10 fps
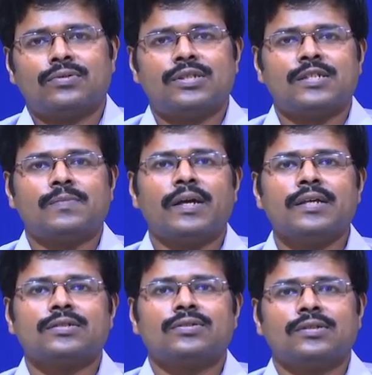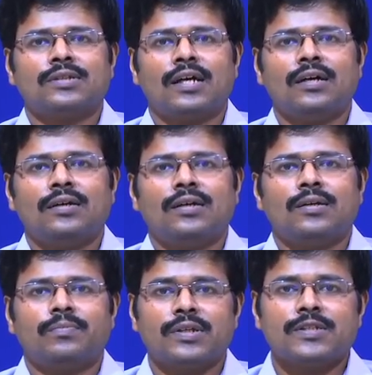which is based on the
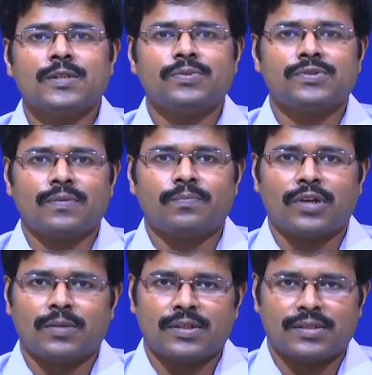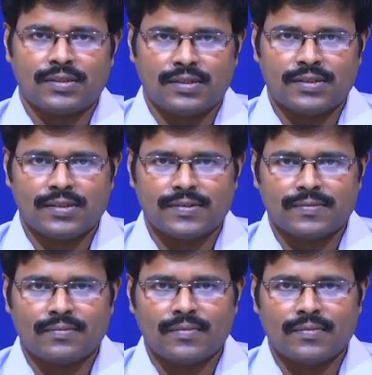principles of polymer synthesis.